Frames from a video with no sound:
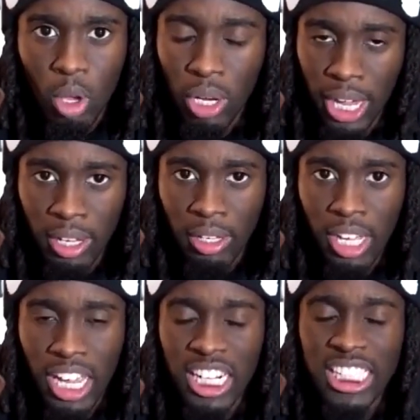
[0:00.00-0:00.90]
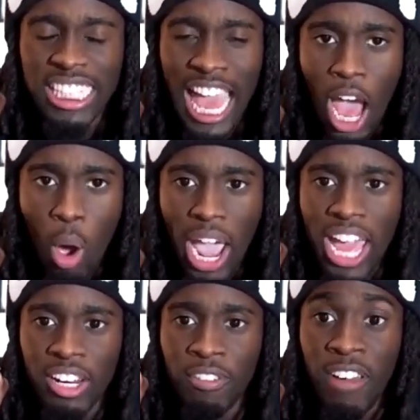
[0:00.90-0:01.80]
Okay, it is now
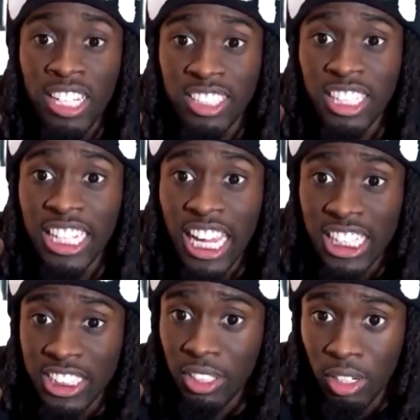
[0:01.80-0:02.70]
an investigation.